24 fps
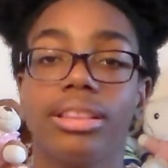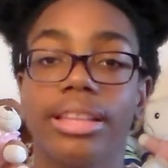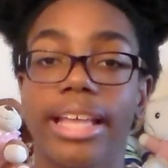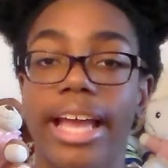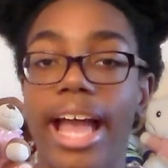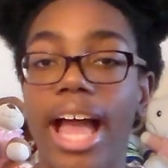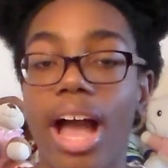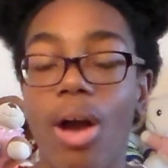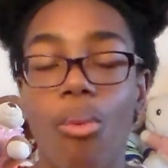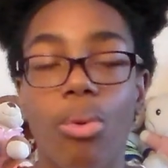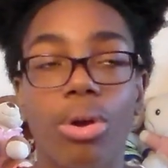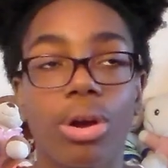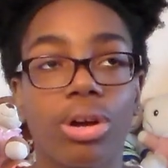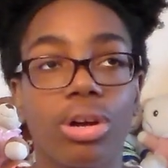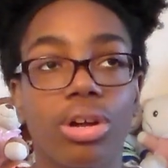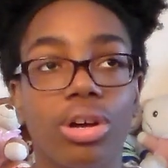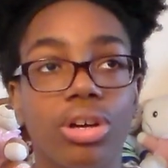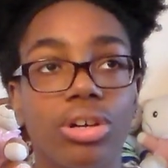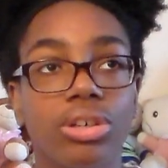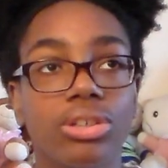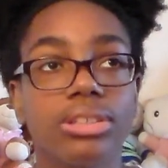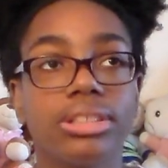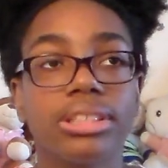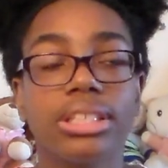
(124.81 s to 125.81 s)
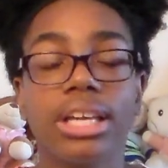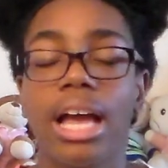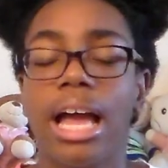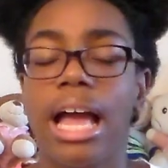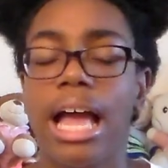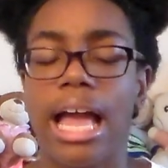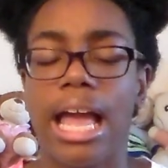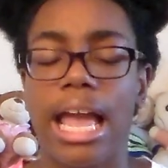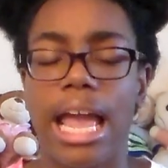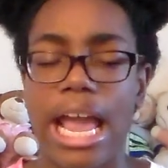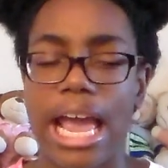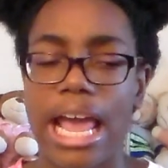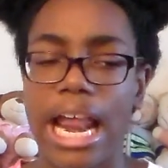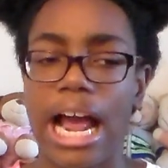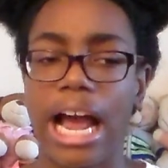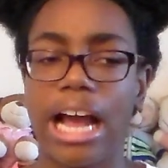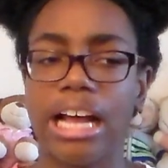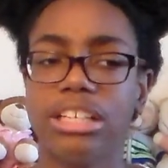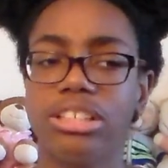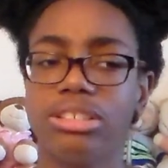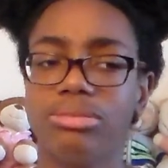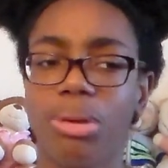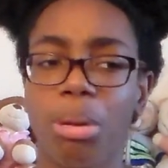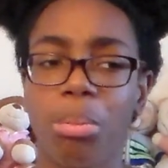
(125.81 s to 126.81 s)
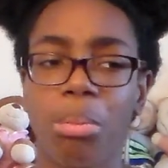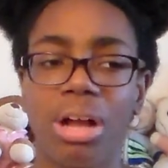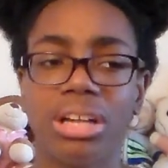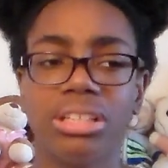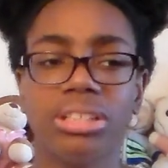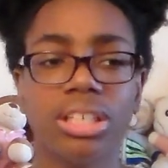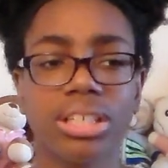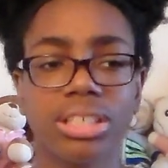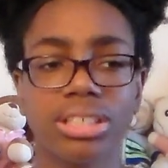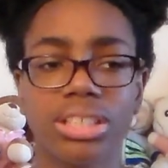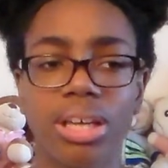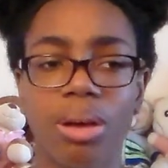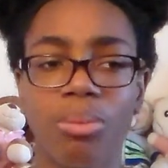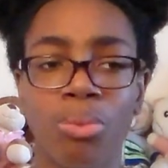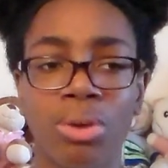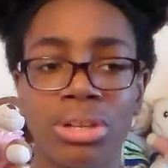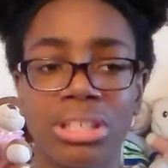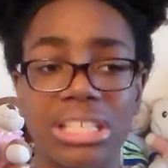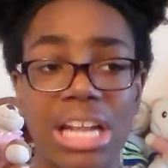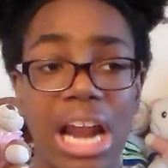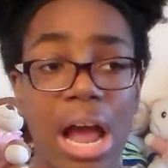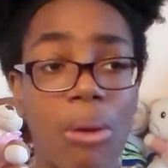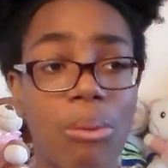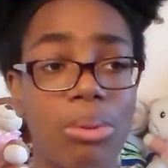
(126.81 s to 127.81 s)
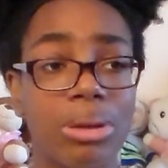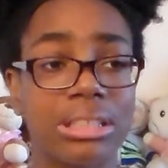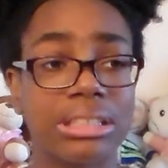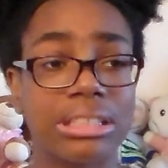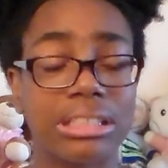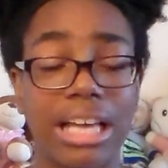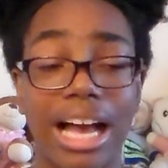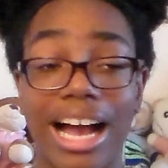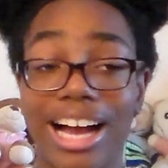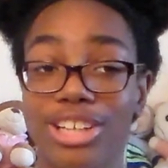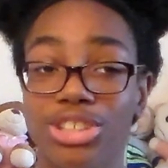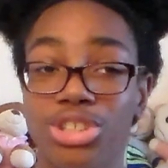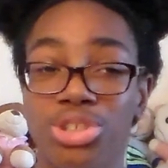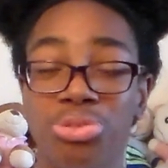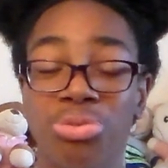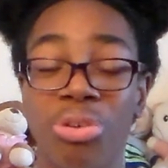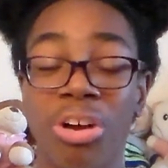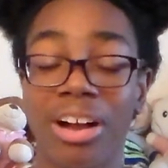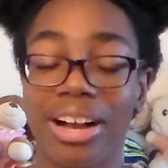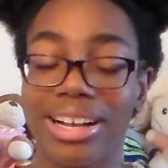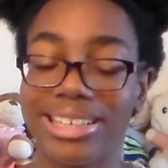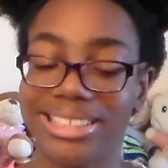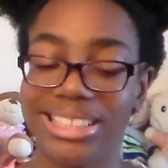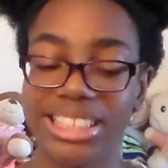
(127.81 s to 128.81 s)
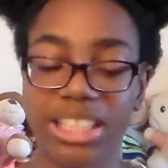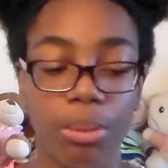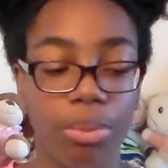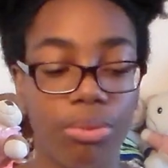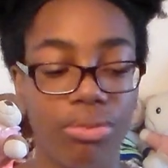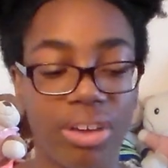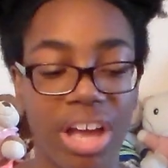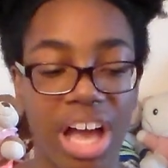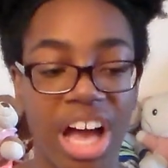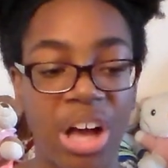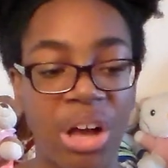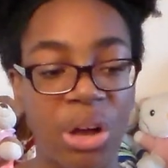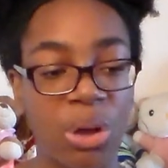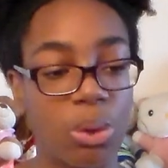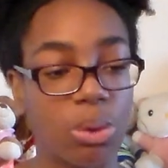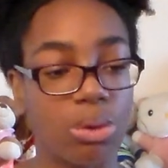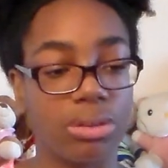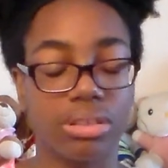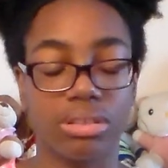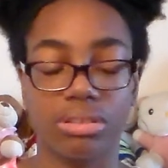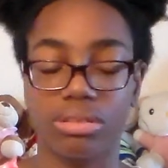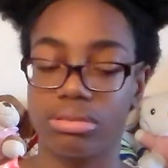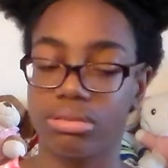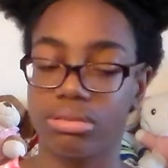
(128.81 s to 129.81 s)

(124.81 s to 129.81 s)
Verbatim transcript: They had one of those, and I remember I took some. I drank a sip of it out.